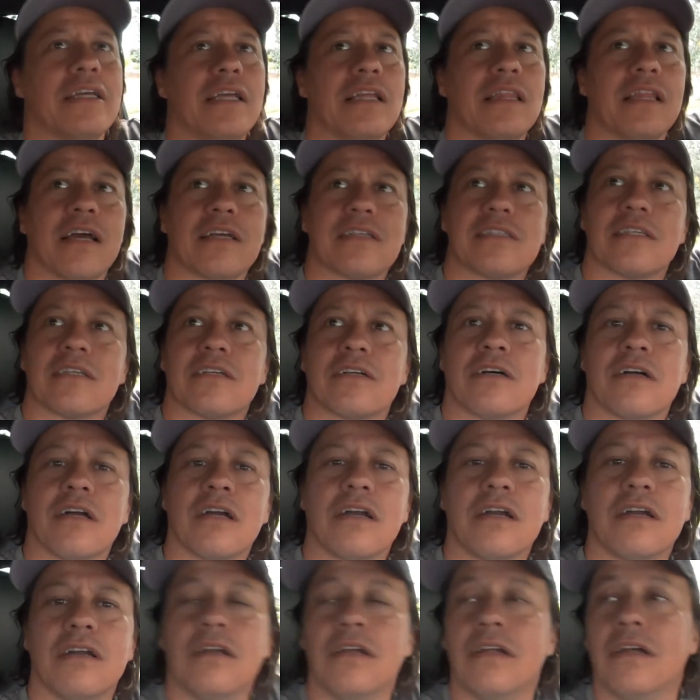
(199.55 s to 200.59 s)
He likes the
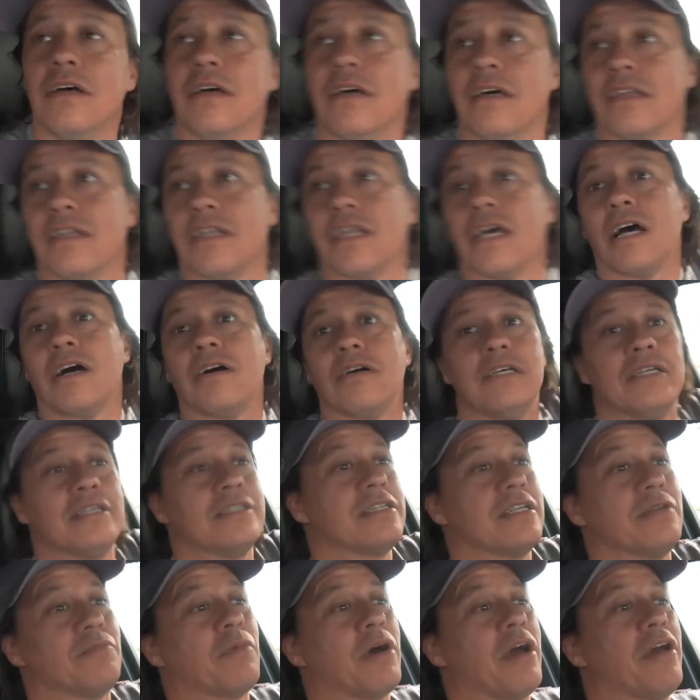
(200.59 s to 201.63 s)
car. Now, is
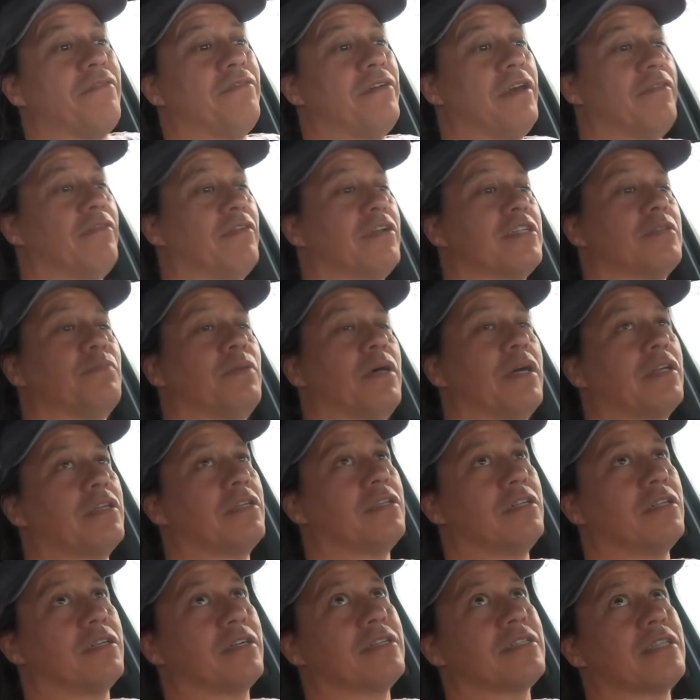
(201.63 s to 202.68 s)
it my favorite spec?
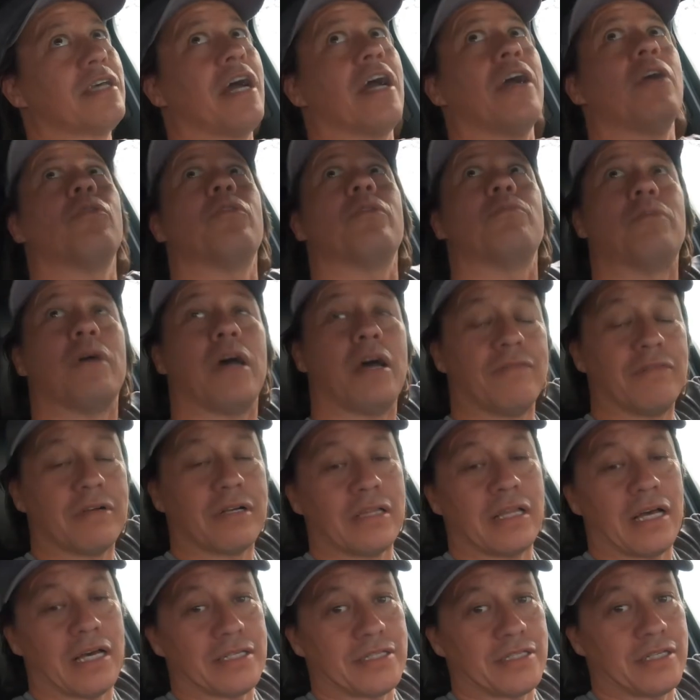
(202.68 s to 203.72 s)
No, because I would have a
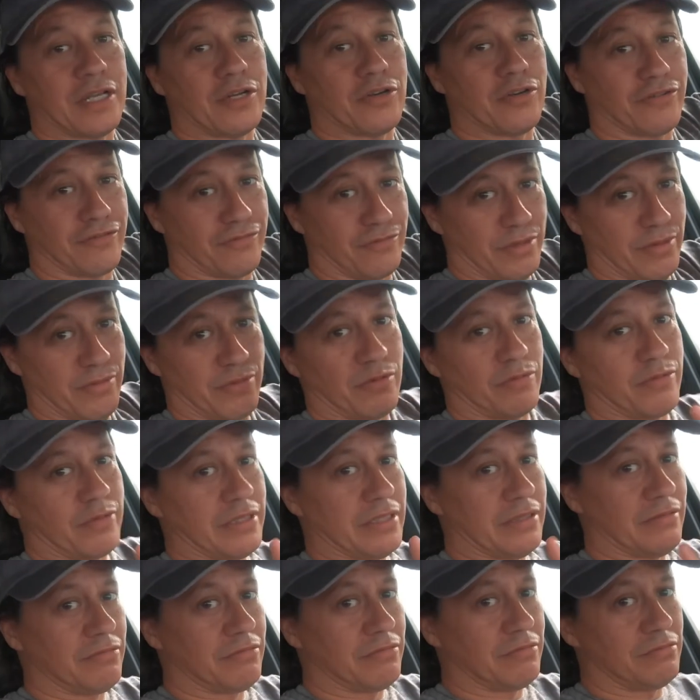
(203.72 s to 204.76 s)
glass sunroof. Remember,
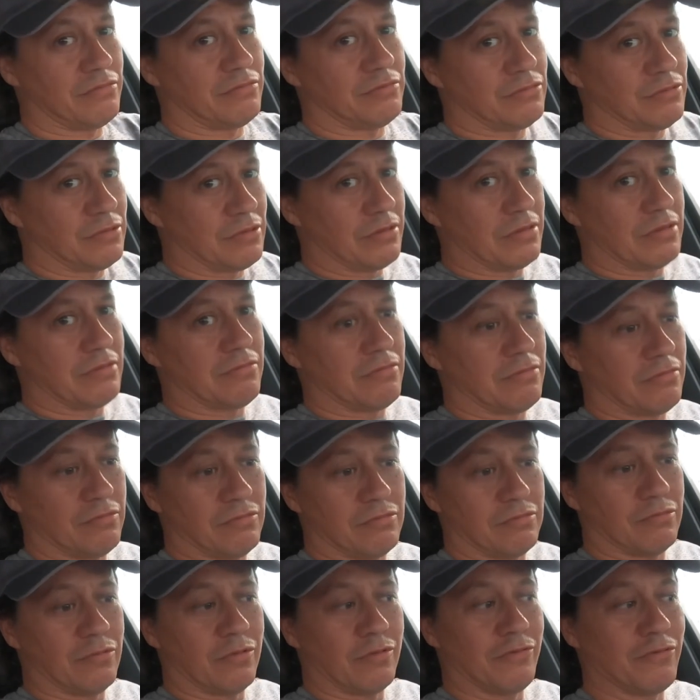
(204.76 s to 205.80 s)
we
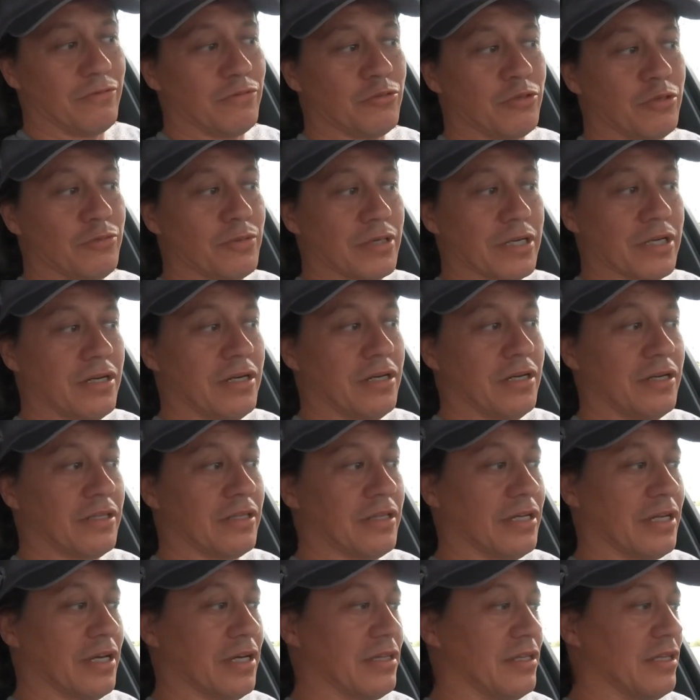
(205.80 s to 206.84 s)
reviewed a Macan
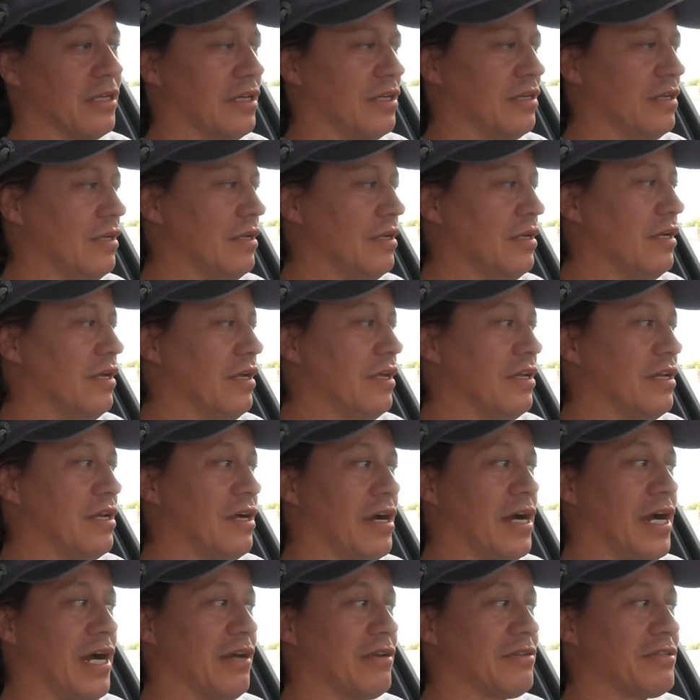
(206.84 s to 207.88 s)
that had that. Now,
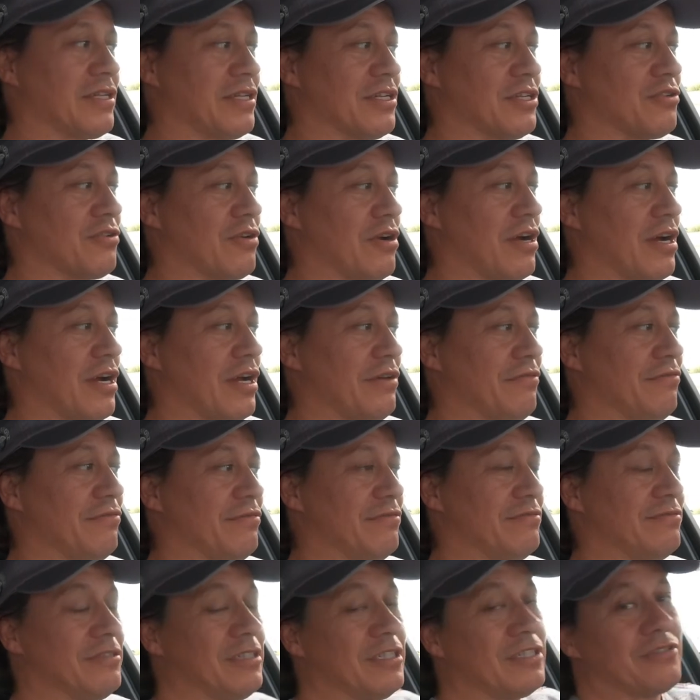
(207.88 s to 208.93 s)
how does it drive?
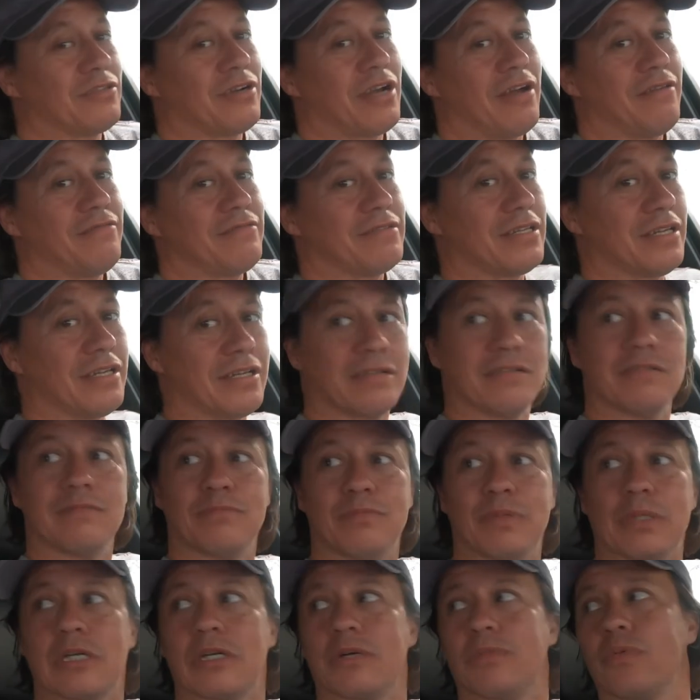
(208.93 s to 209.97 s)
It drives like a
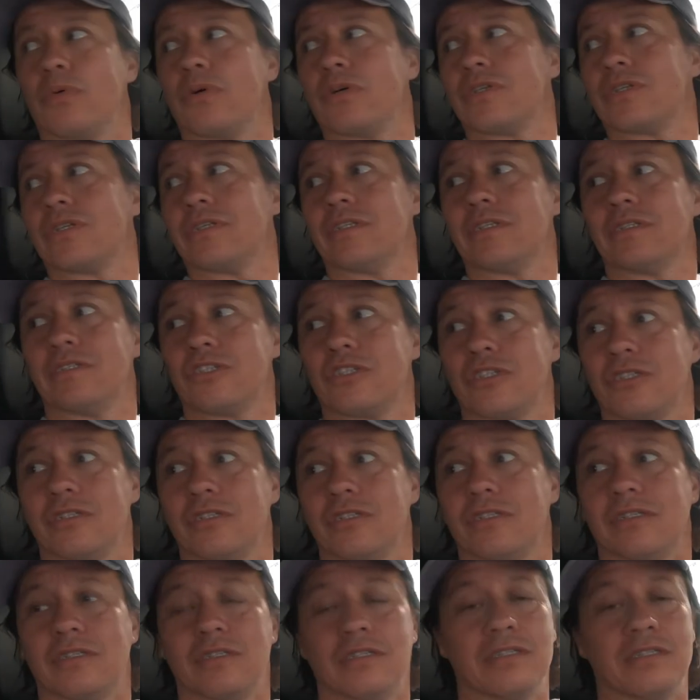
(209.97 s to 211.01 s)
bigger Porsche should.